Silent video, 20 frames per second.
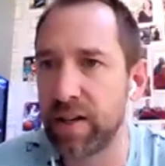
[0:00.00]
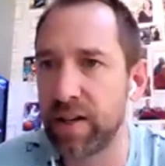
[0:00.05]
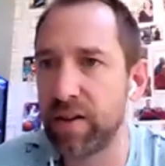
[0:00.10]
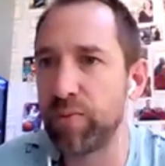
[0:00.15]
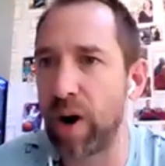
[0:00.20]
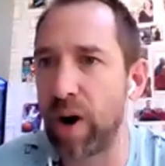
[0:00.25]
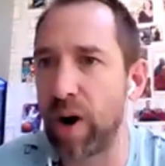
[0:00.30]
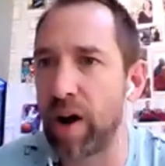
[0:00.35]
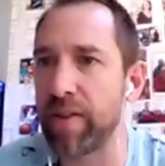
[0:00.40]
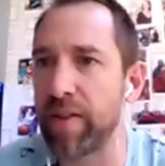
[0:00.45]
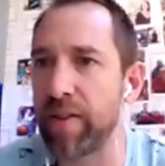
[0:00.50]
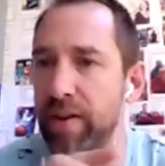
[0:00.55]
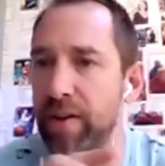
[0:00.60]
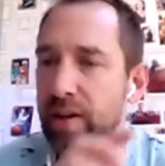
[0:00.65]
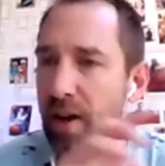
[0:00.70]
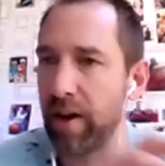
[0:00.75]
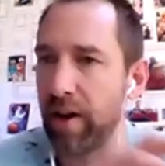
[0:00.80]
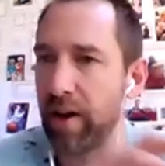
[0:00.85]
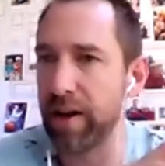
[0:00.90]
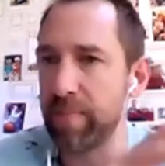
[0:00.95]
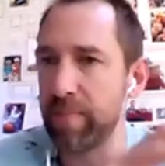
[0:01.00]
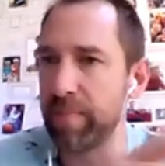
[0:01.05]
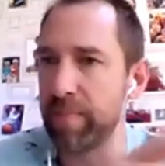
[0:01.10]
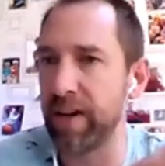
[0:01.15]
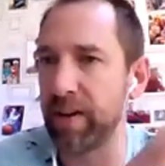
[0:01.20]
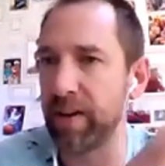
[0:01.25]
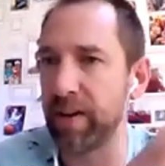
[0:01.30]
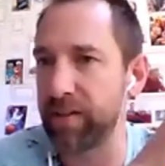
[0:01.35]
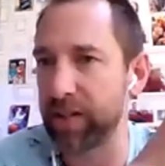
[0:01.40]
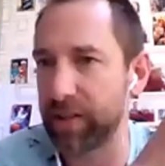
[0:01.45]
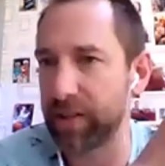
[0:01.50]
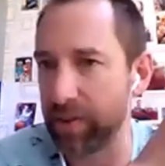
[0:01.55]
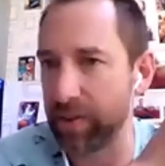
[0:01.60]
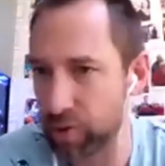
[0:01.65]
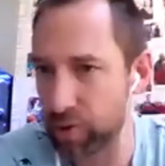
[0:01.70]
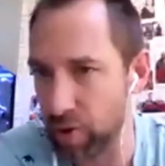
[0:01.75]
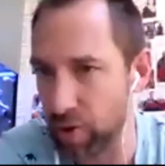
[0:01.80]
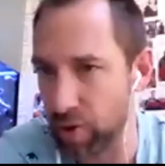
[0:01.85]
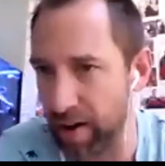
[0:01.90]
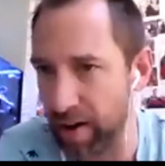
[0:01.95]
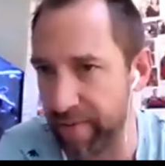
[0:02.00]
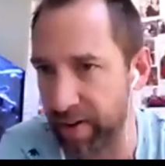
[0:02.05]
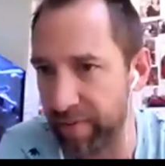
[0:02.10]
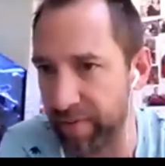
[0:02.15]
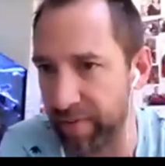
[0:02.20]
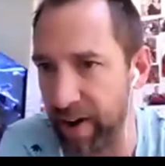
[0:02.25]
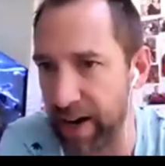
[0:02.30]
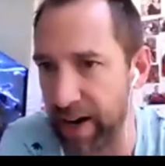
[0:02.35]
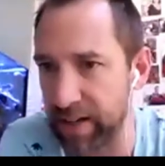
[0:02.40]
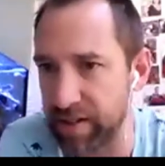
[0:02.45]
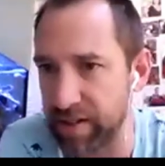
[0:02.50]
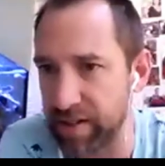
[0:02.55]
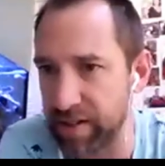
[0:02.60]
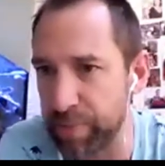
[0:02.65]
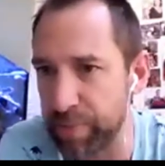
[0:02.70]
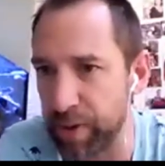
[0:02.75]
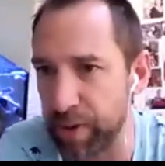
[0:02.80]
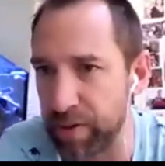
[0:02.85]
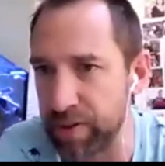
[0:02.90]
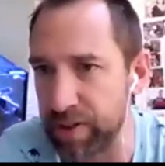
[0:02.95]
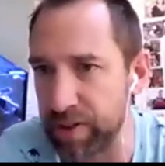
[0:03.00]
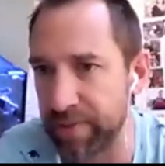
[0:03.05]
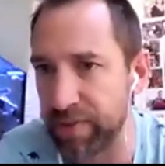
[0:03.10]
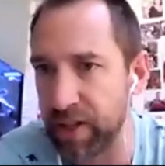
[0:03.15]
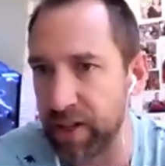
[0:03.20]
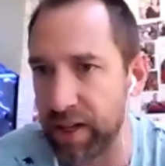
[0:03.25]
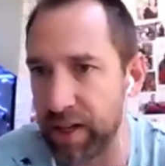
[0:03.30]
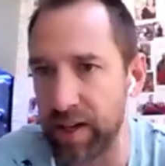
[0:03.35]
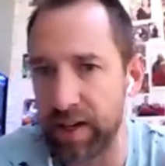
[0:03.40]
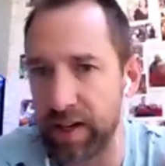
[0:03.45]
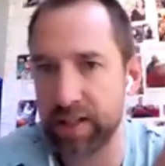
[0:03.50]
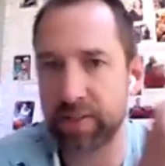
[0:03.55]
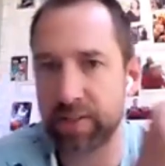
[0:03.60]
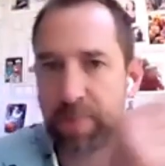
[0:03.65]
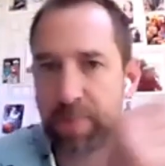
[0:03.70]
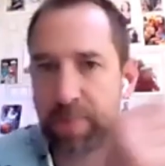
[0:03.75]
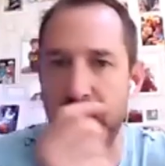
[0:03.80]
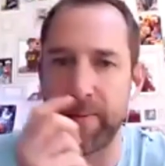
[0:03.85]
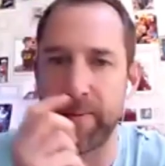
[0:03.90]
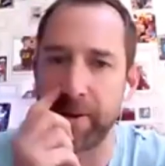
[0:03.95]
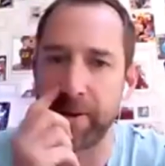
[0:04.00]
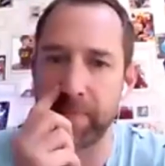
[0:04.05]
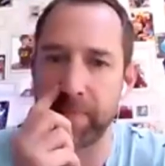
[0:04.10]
rather than light being the sort of driving factor, I suppose, of the experiment.